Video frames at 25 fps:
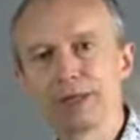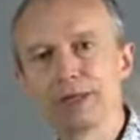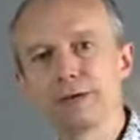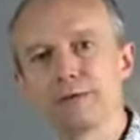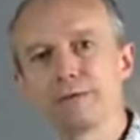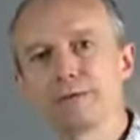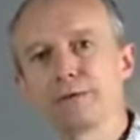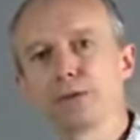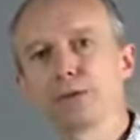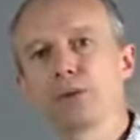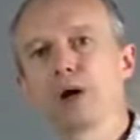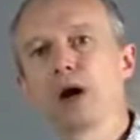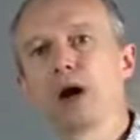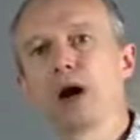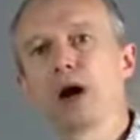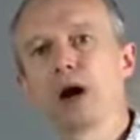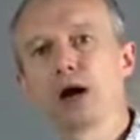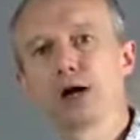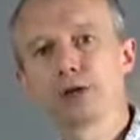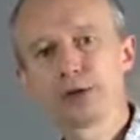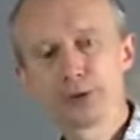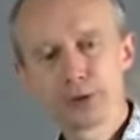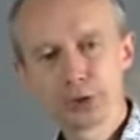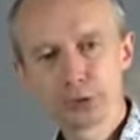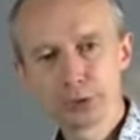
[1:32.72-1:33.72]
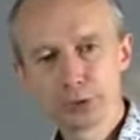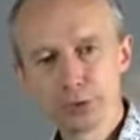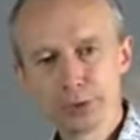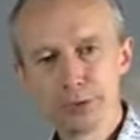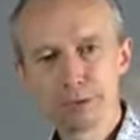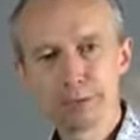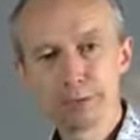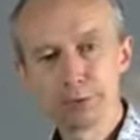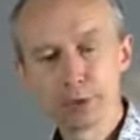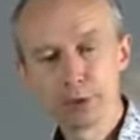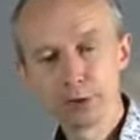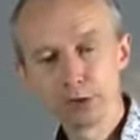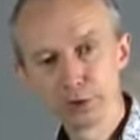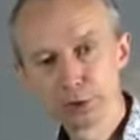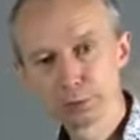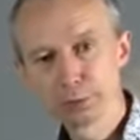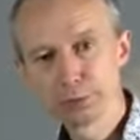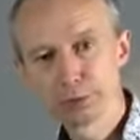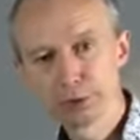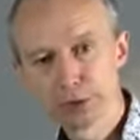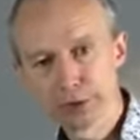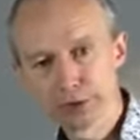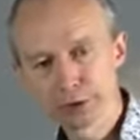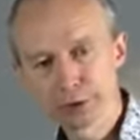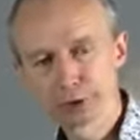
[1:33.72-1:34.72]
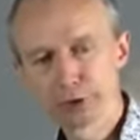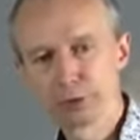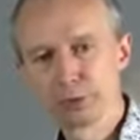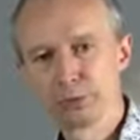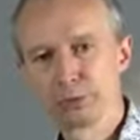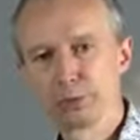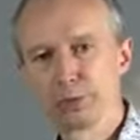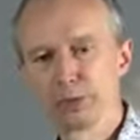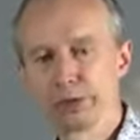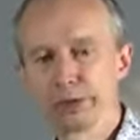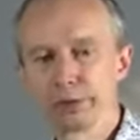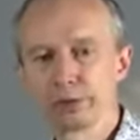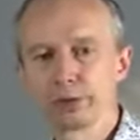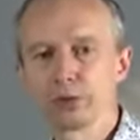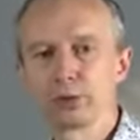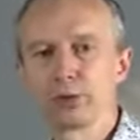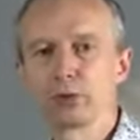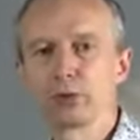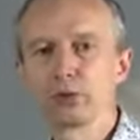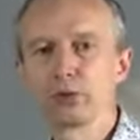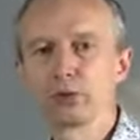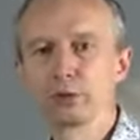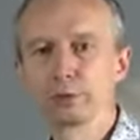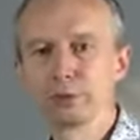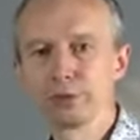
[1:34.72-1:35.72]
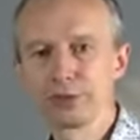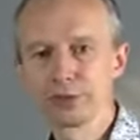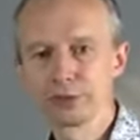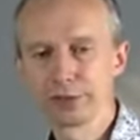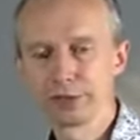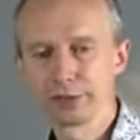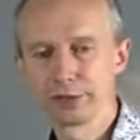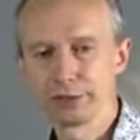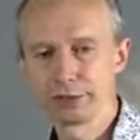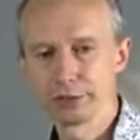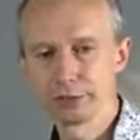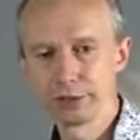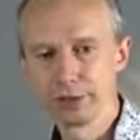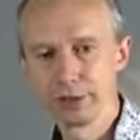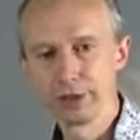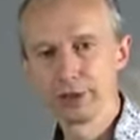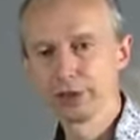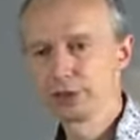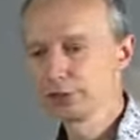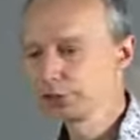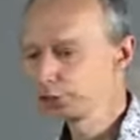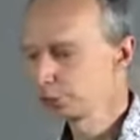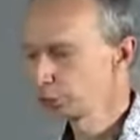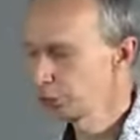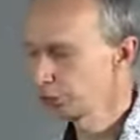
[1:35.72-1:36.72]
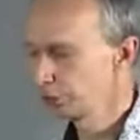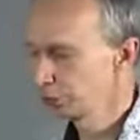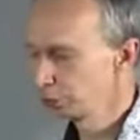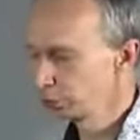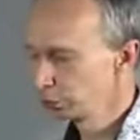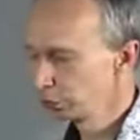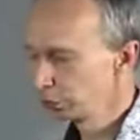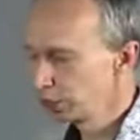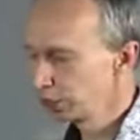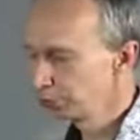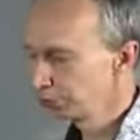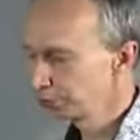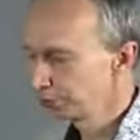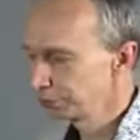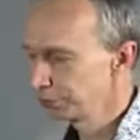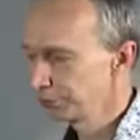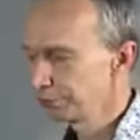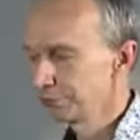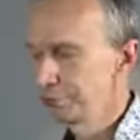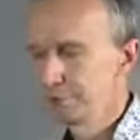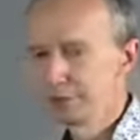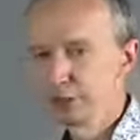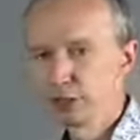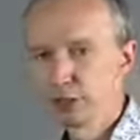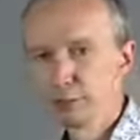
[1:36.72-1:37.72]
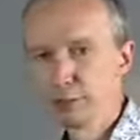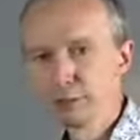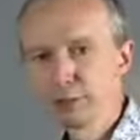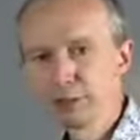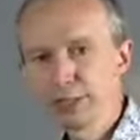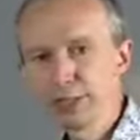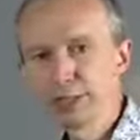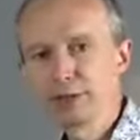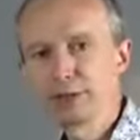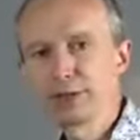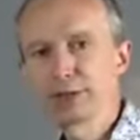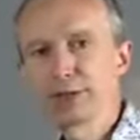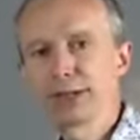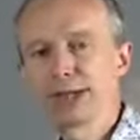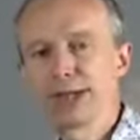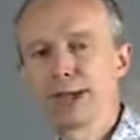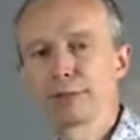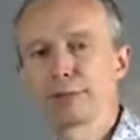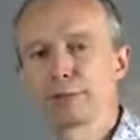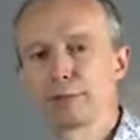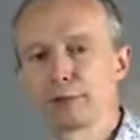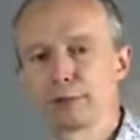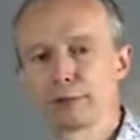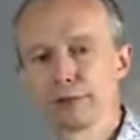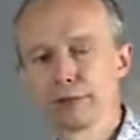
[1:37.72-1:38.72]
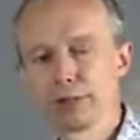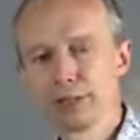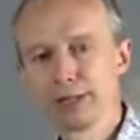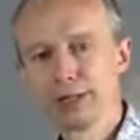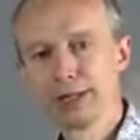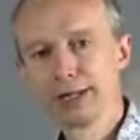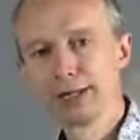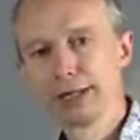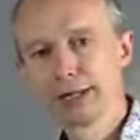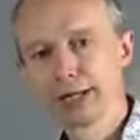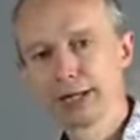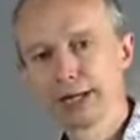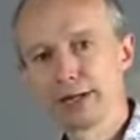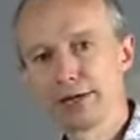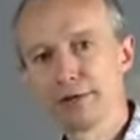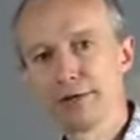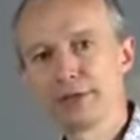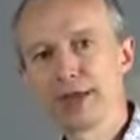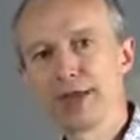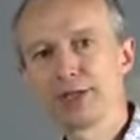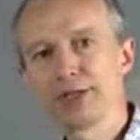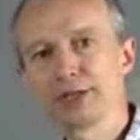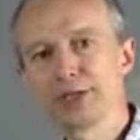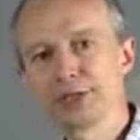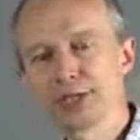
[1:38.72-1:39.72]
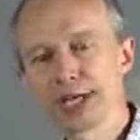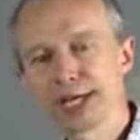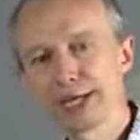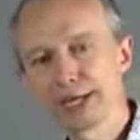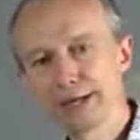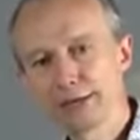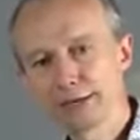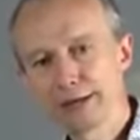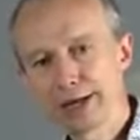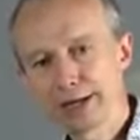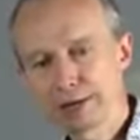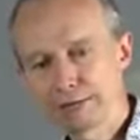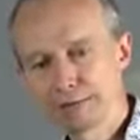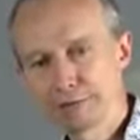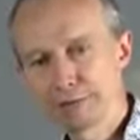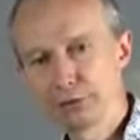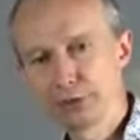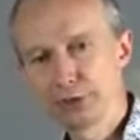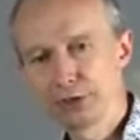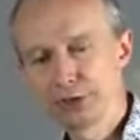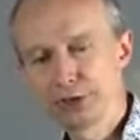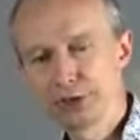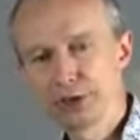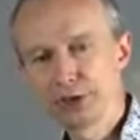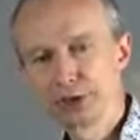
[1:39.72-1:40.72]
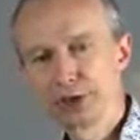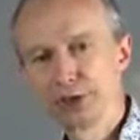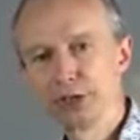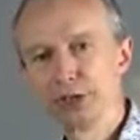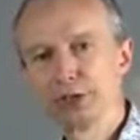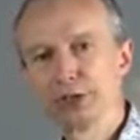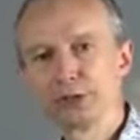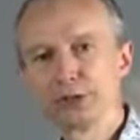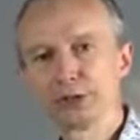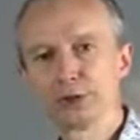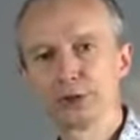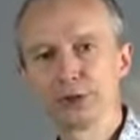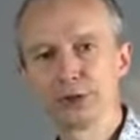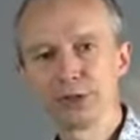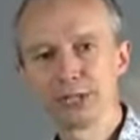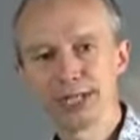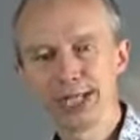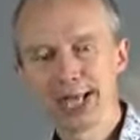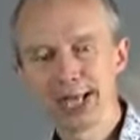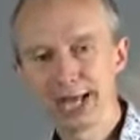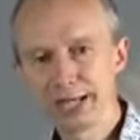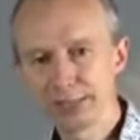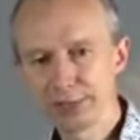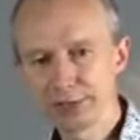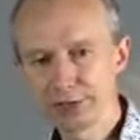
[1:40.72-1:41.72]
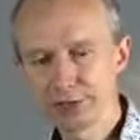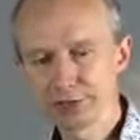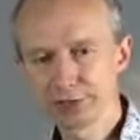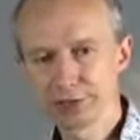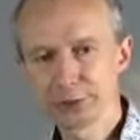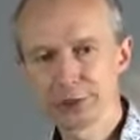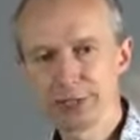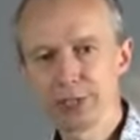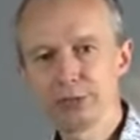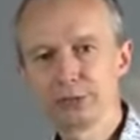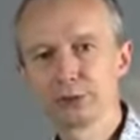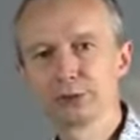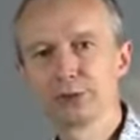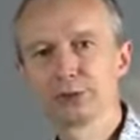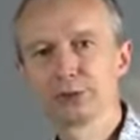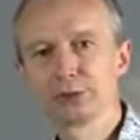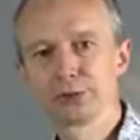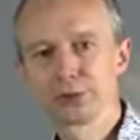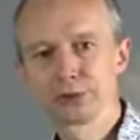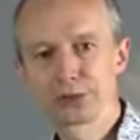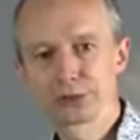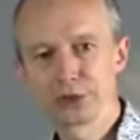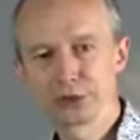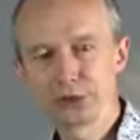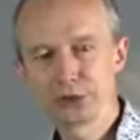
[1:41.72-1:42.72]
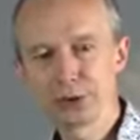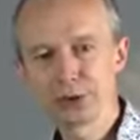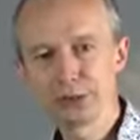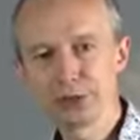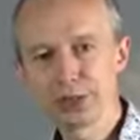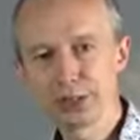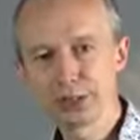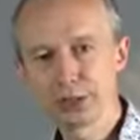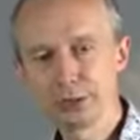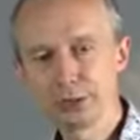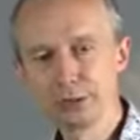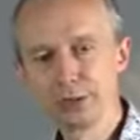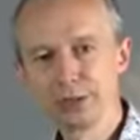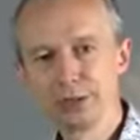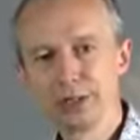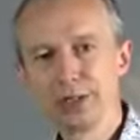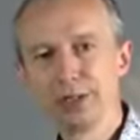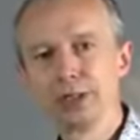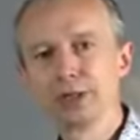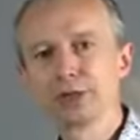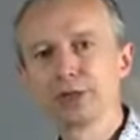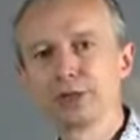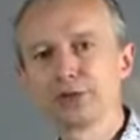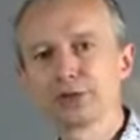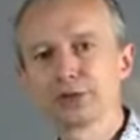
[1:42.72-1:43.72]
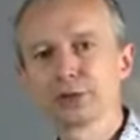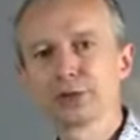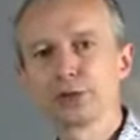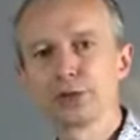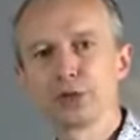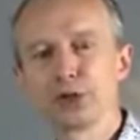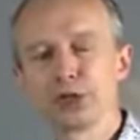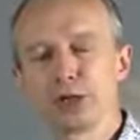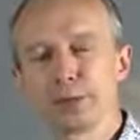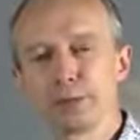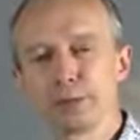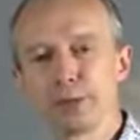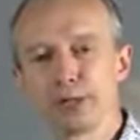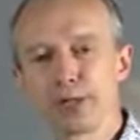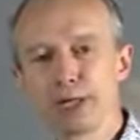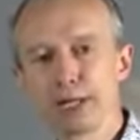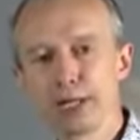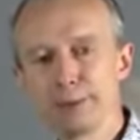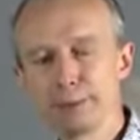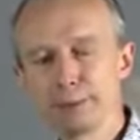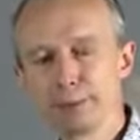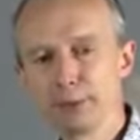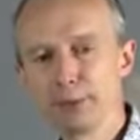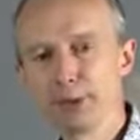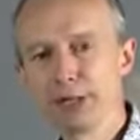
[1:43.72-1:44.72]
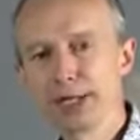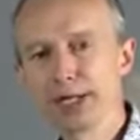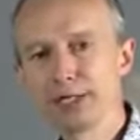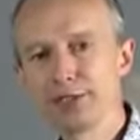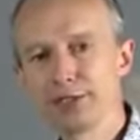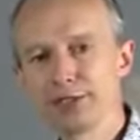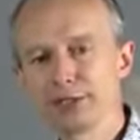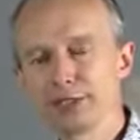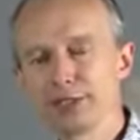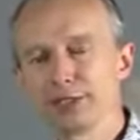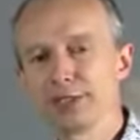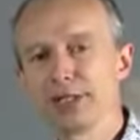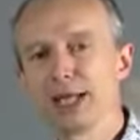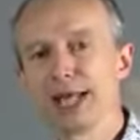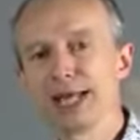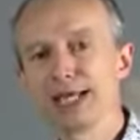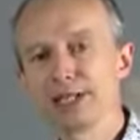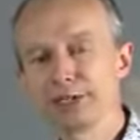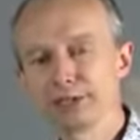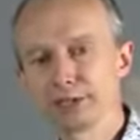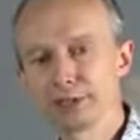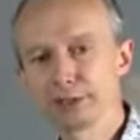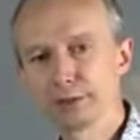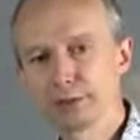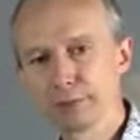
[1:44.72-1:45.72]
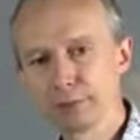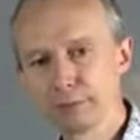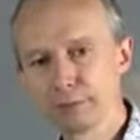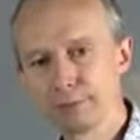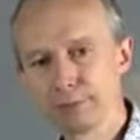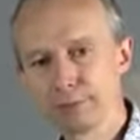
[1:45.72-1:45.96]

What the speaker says: if you are doing post-production work on your material, so if you're going to film in the camera and then take that footage to the edit suite or the studio so you can manipulate it later,